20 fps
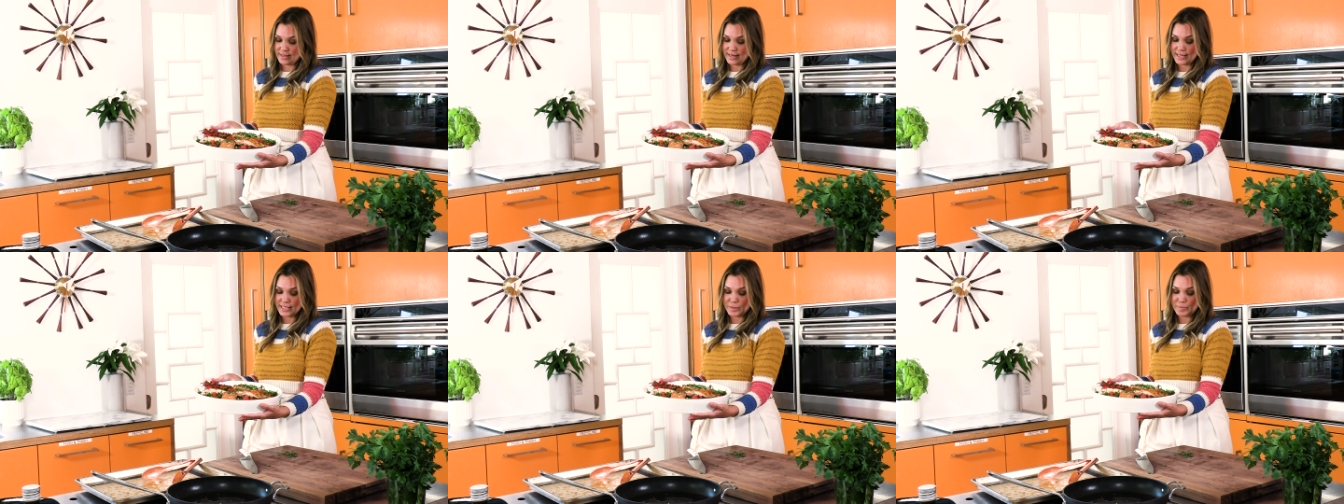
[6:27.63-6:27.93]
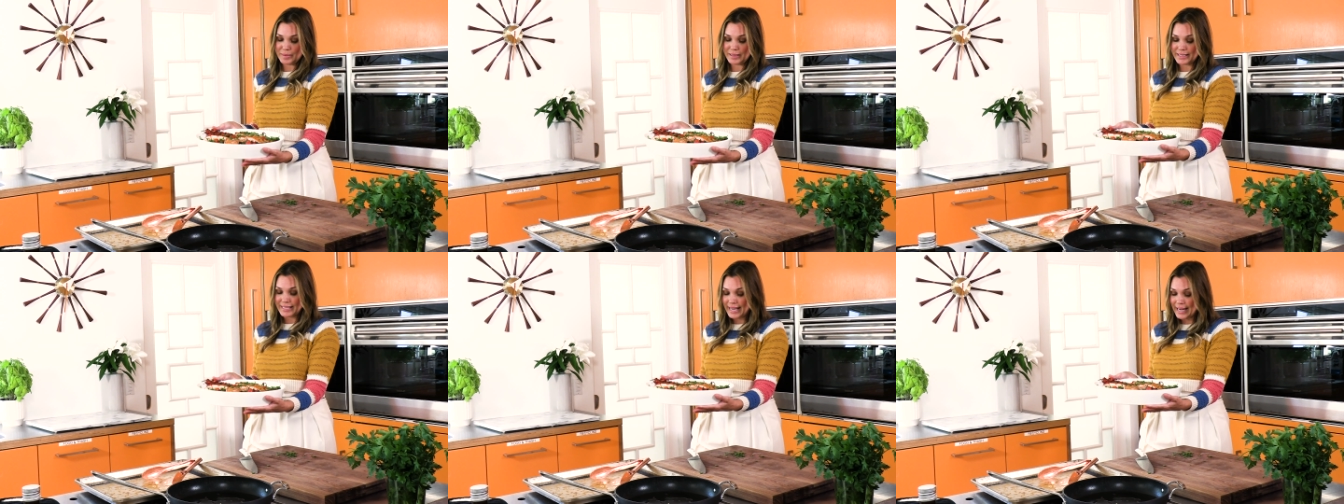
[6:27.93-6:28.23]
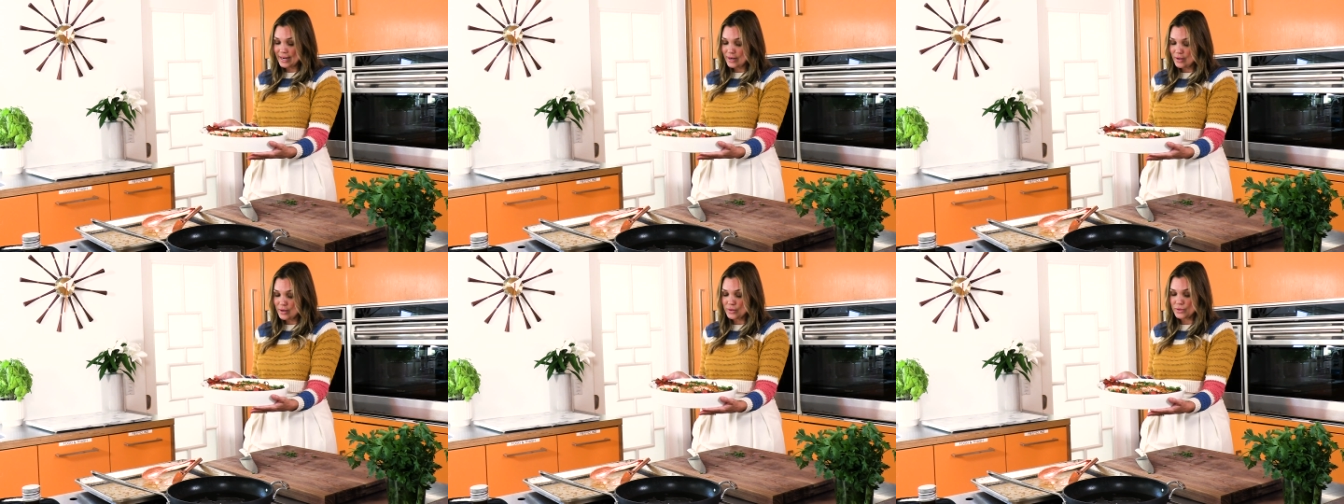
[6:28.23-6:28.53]
It has
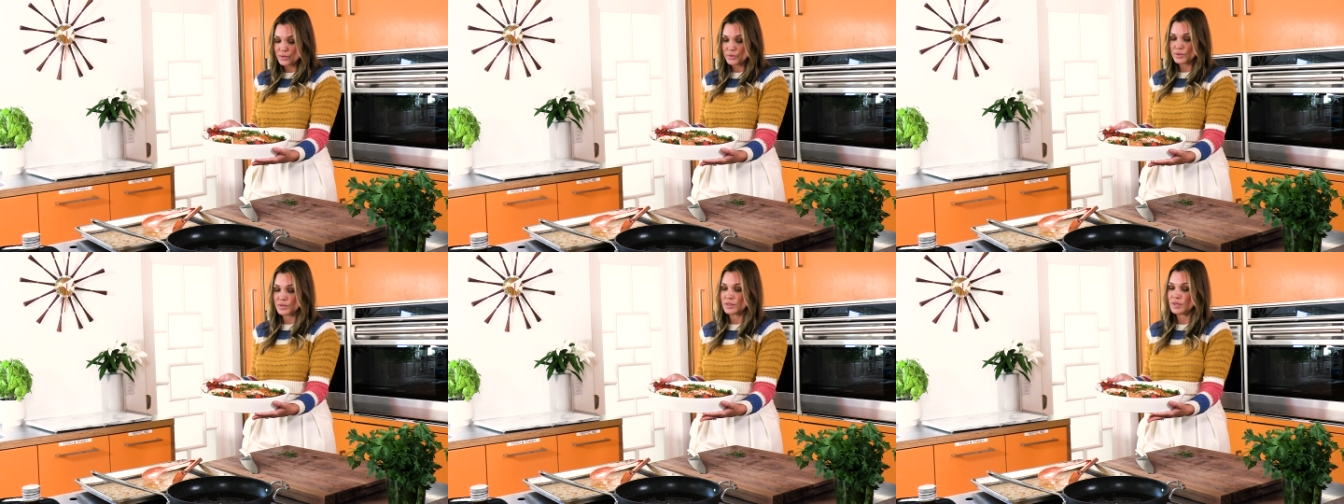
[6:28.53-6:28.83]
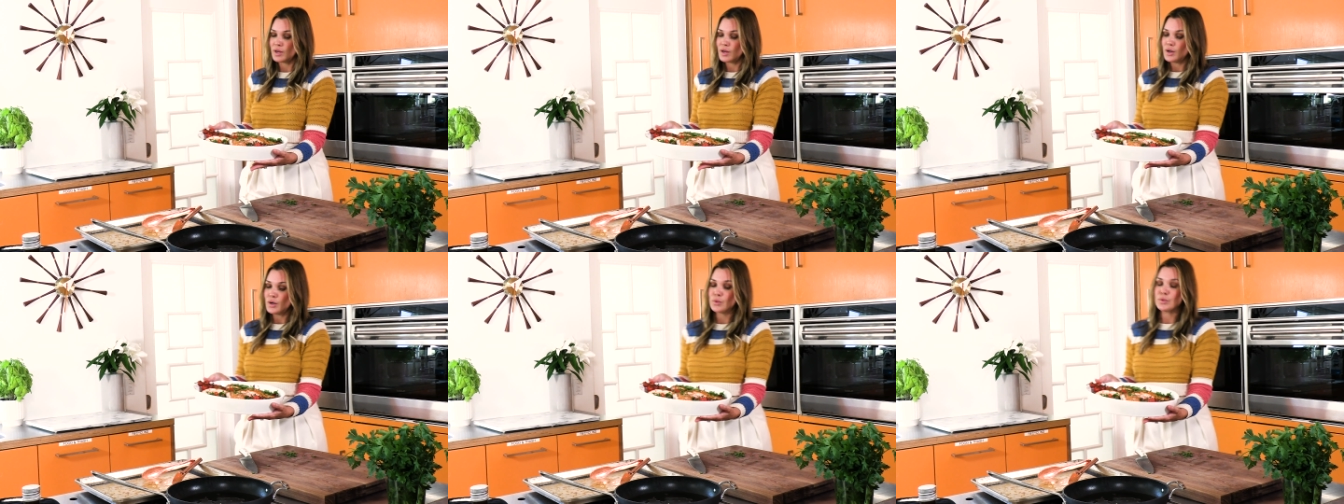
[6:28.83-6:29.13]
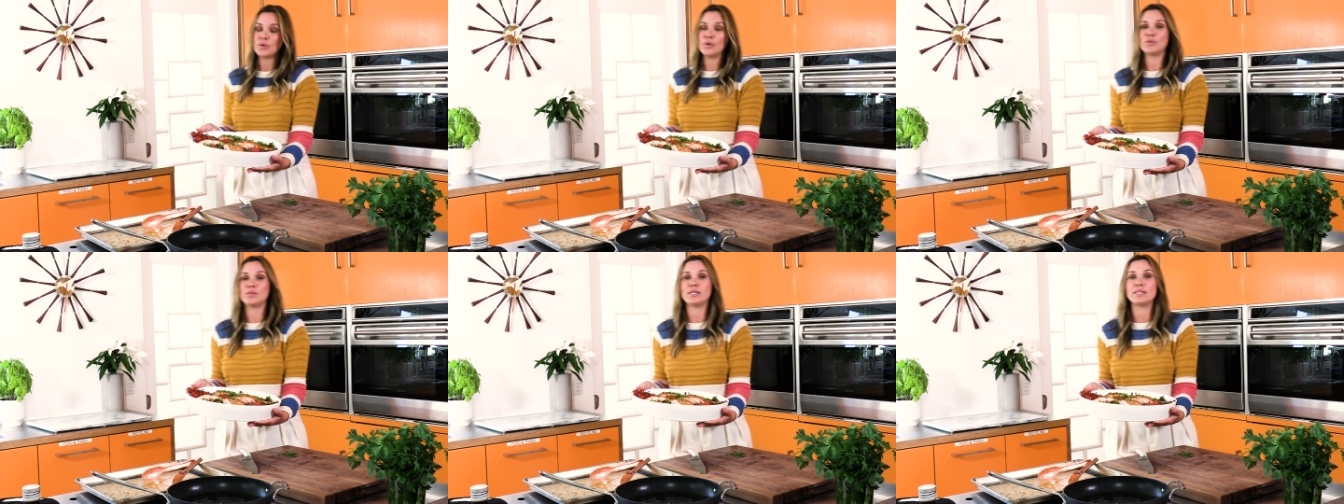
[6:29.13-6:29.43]
potatoes,
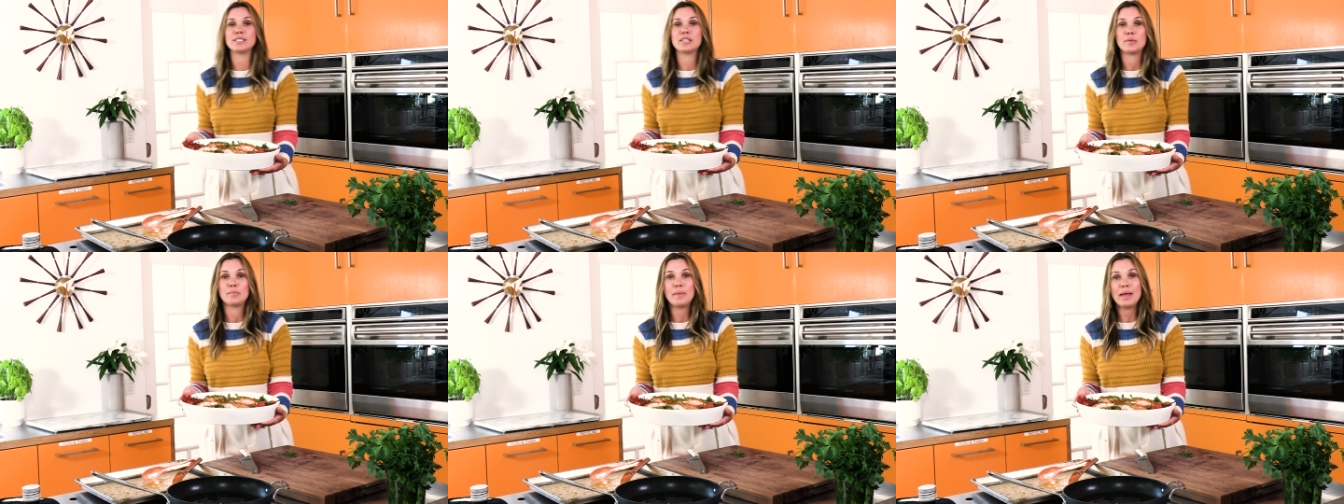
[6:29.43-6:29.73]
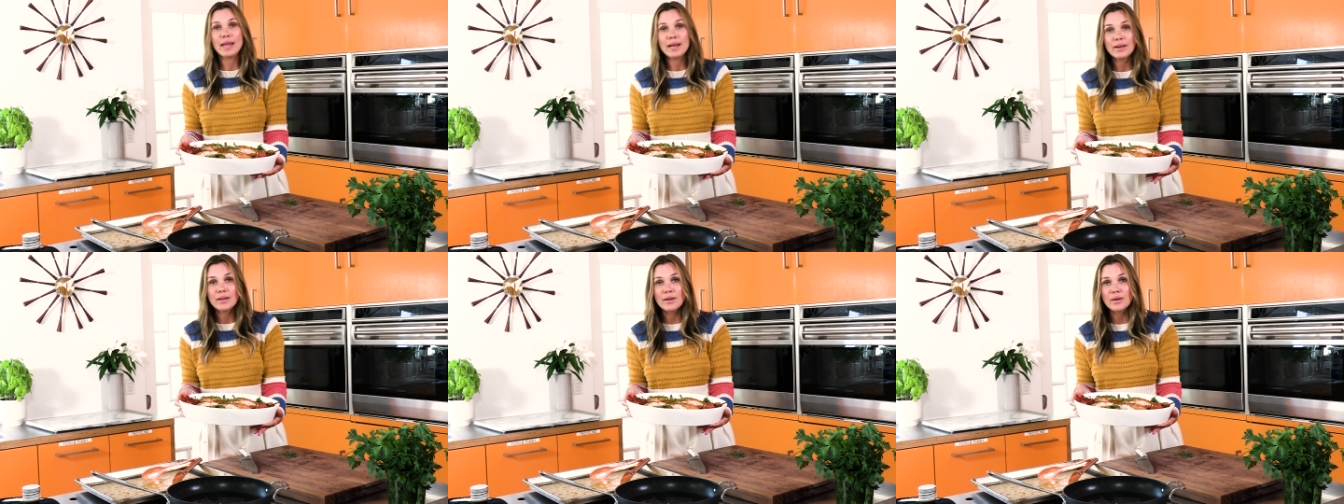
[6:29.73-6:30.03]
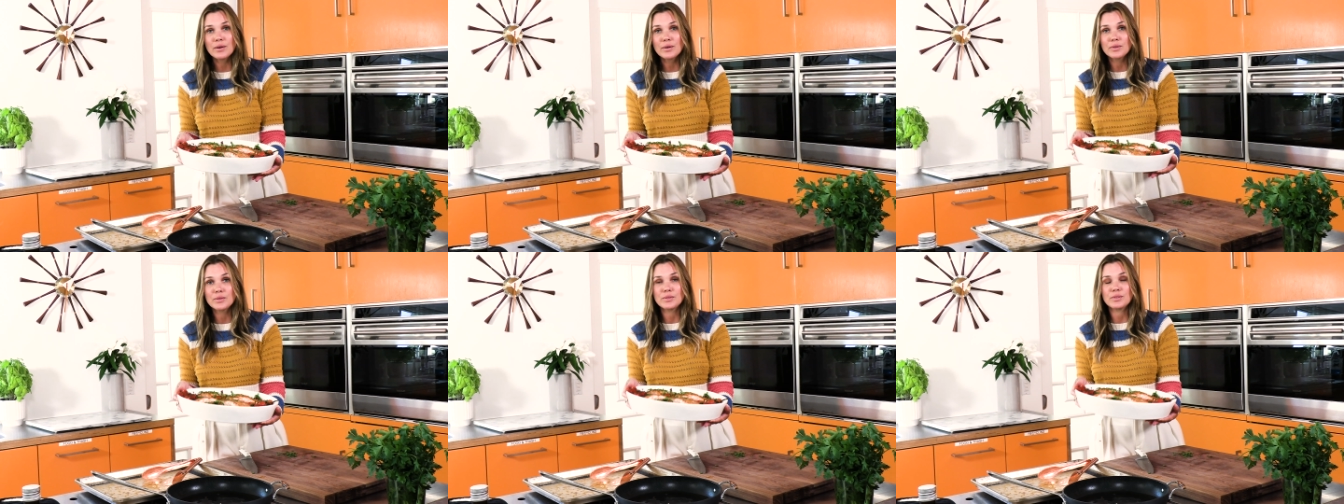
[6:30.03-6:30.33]
roasted
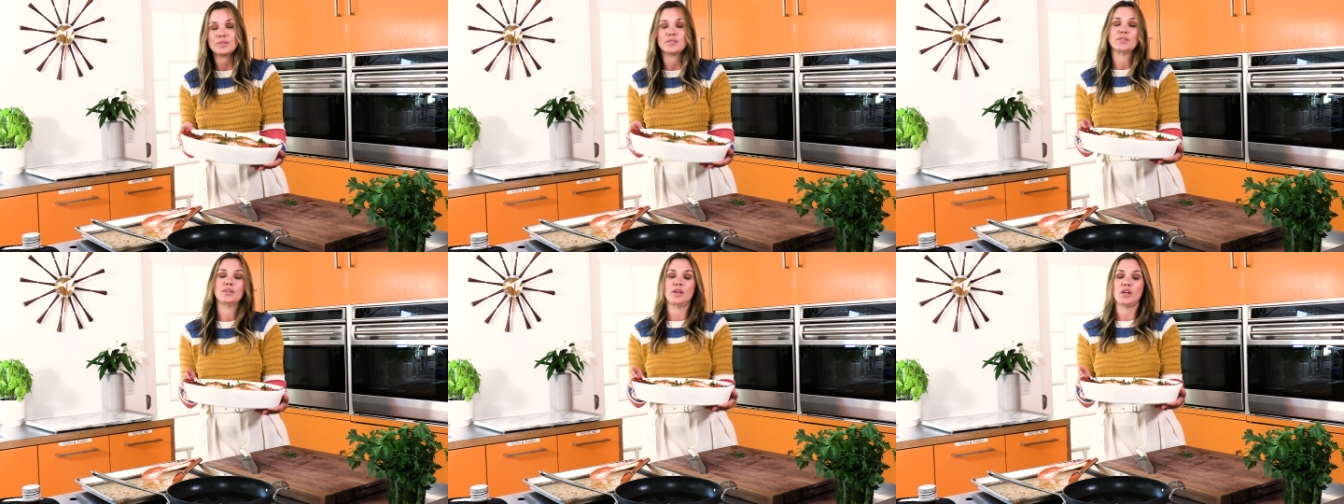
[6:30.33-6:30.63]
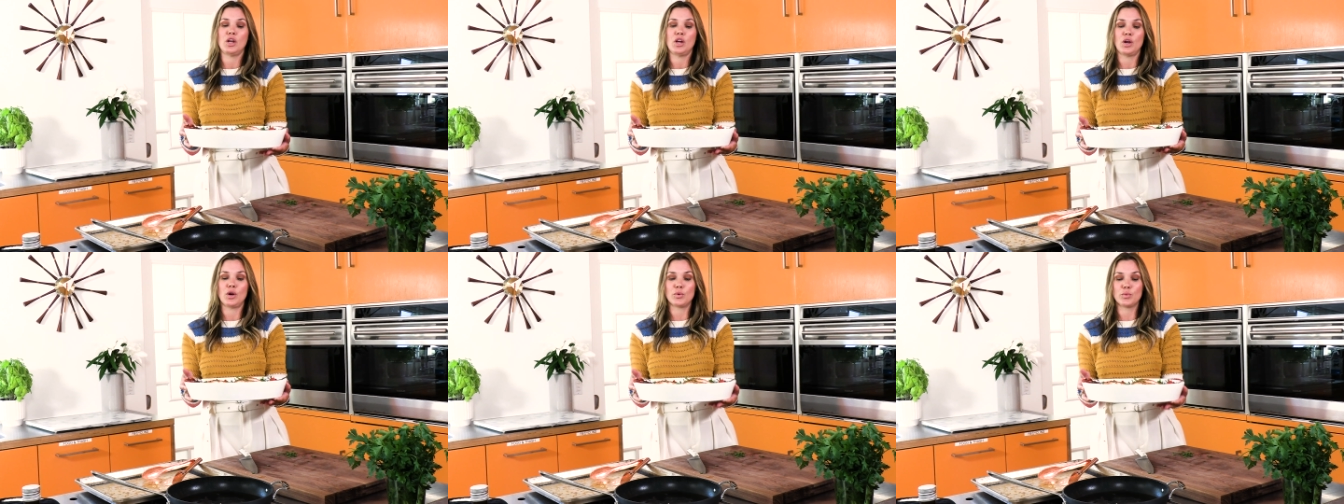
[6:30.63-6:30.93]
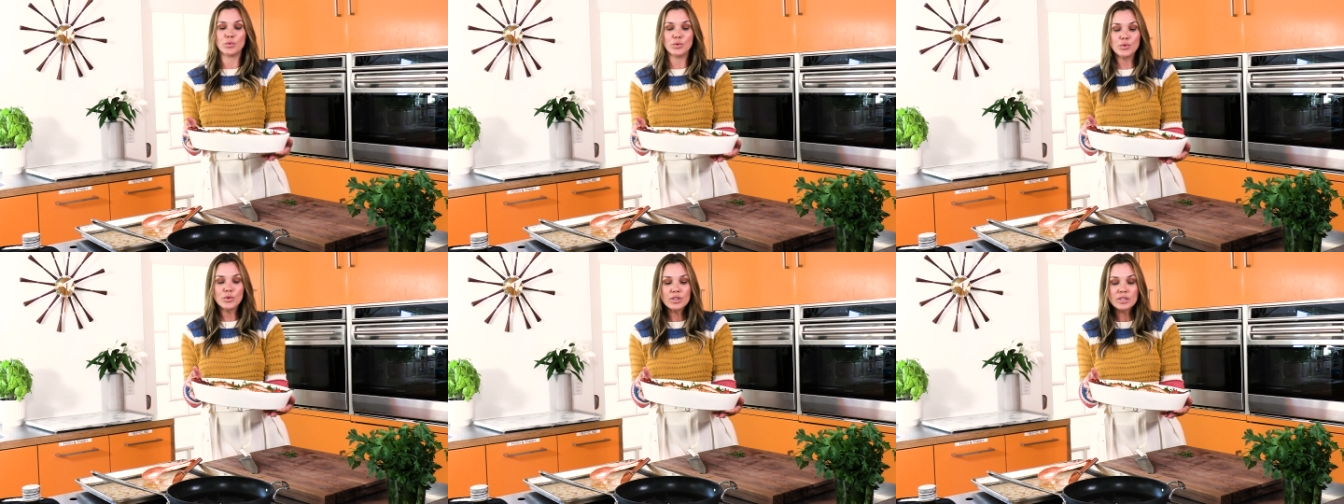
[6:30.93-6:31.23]
tomatoes,
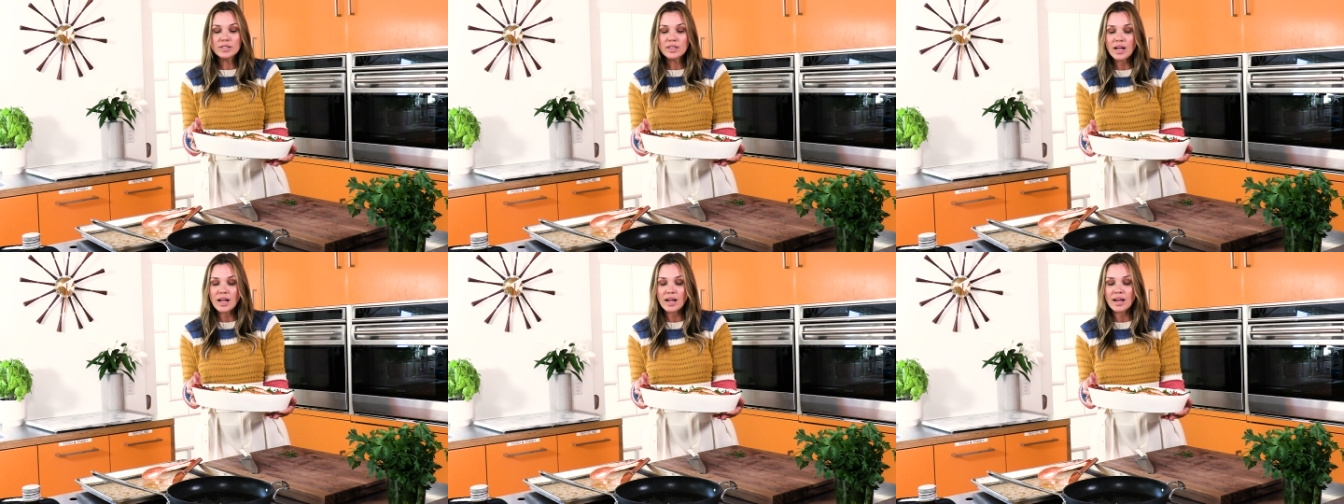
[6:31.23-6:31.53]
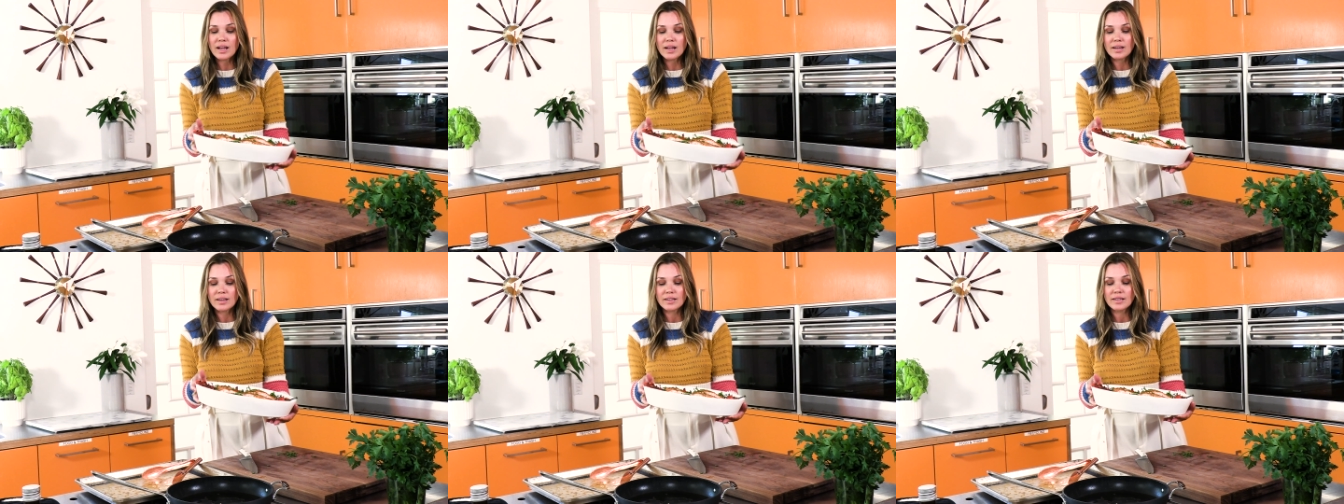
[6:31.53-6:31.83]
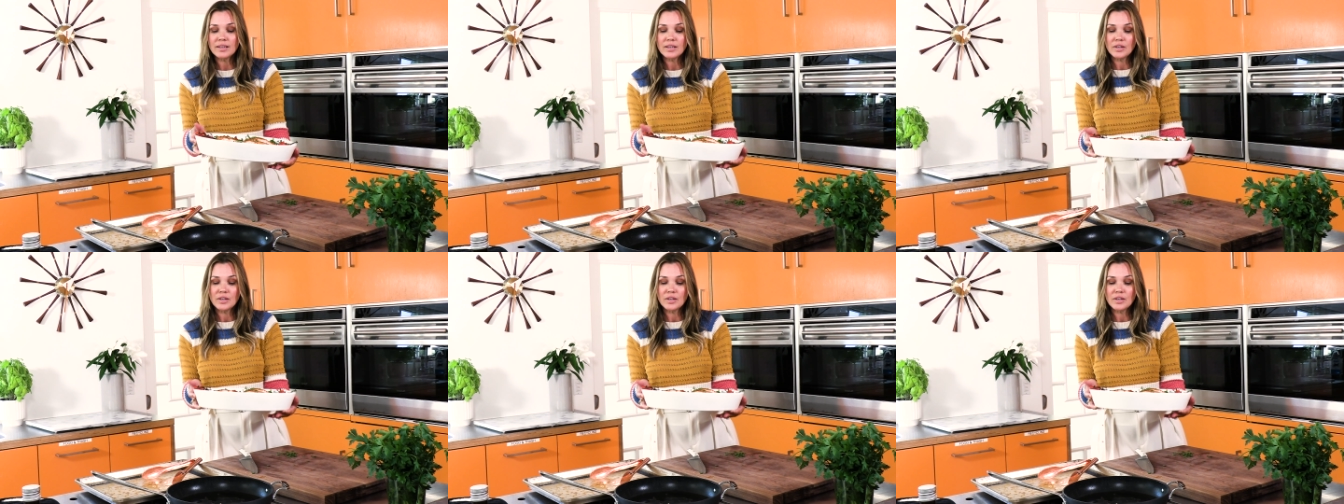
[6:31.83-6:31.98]
arugula,